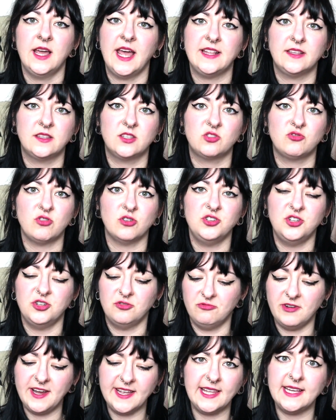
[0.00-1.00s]
It's
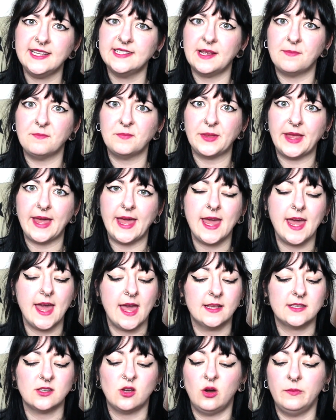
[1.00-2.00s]
structured really simply,
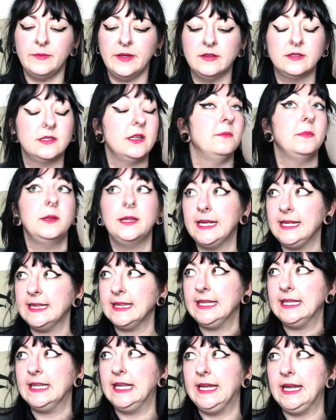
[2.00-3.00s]
it's almost
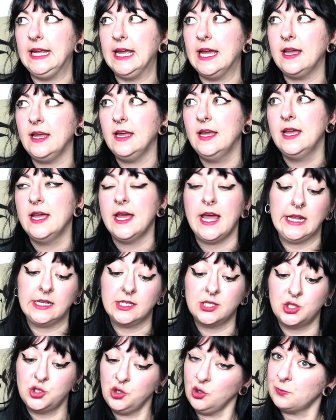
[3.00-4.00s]
completely linear,
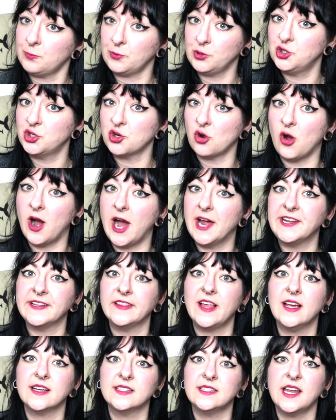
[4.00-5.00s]
it's super short, and
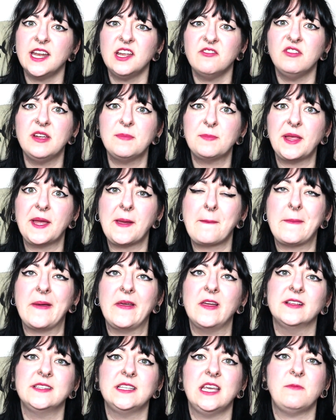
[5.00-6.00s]
it lacks any
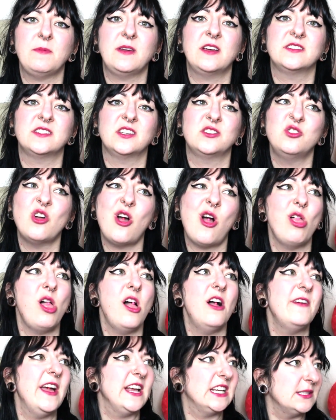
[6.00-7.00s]
replayability because there's not a
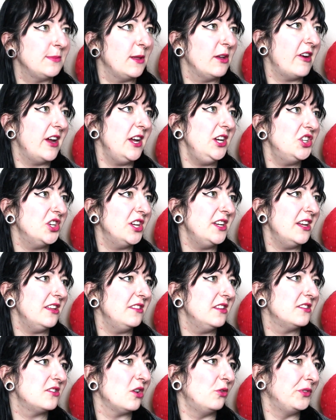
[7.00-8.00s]
lot of exploration
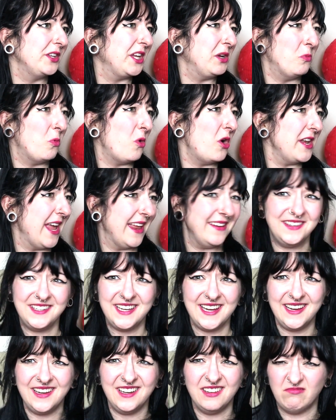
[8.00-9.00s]
and there's only one
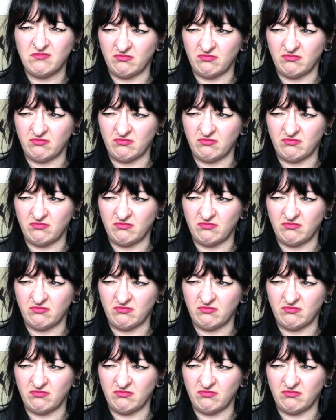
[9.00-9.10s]
ending.